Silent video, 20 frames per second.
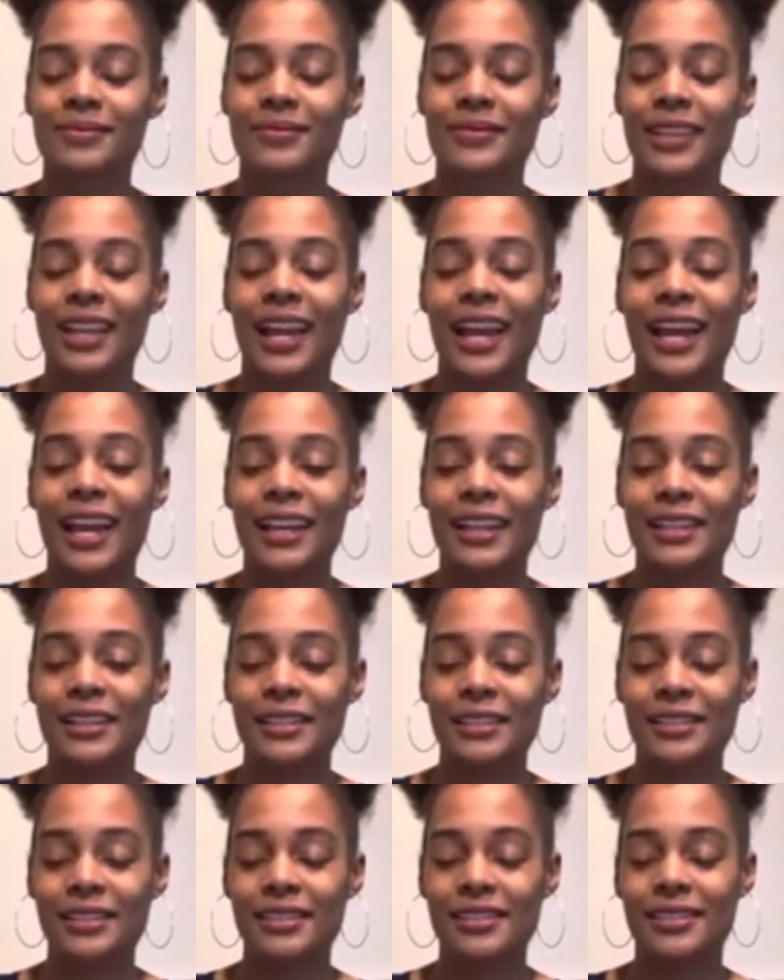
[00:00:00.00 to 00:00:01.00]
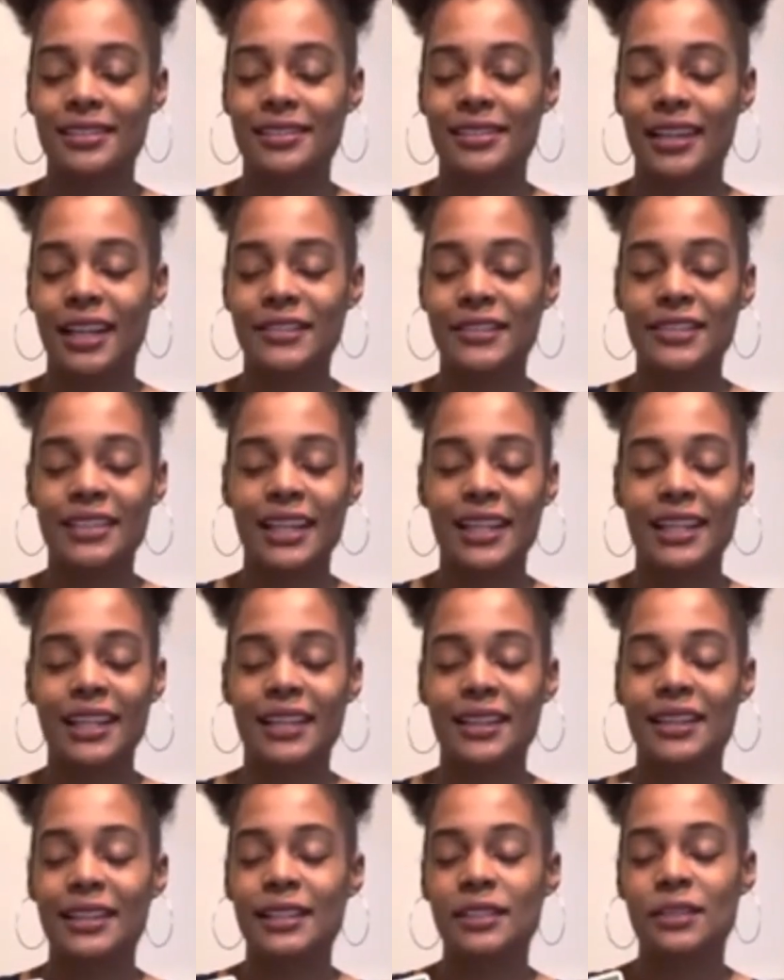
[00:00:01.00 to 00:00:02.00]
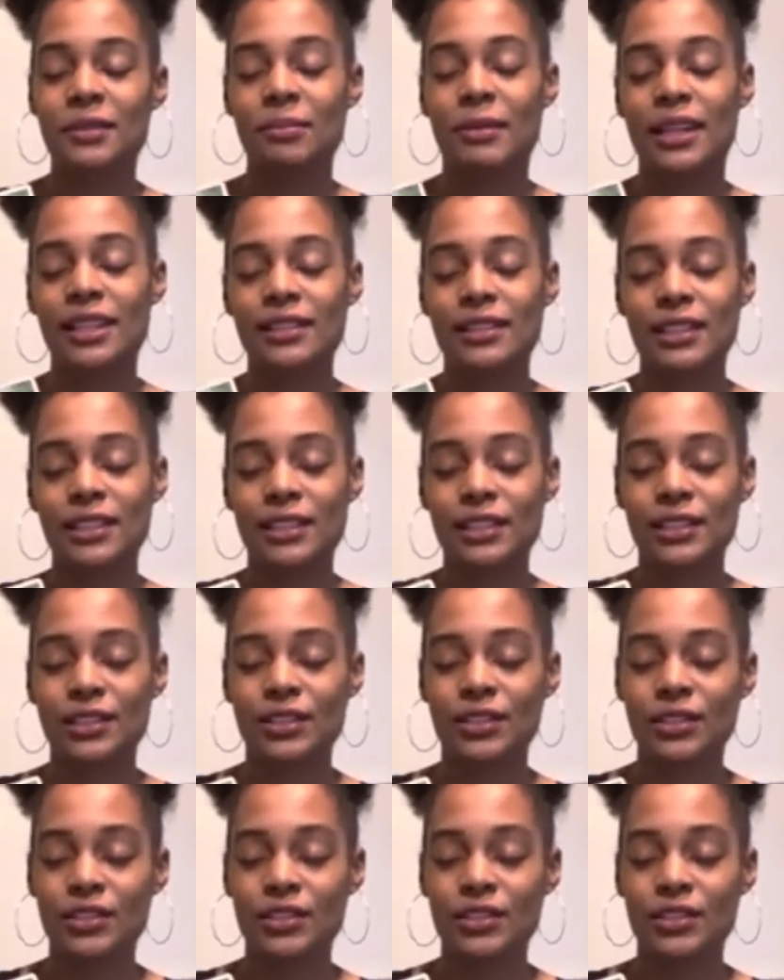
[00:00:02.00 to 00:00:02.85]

As I've stated, this message,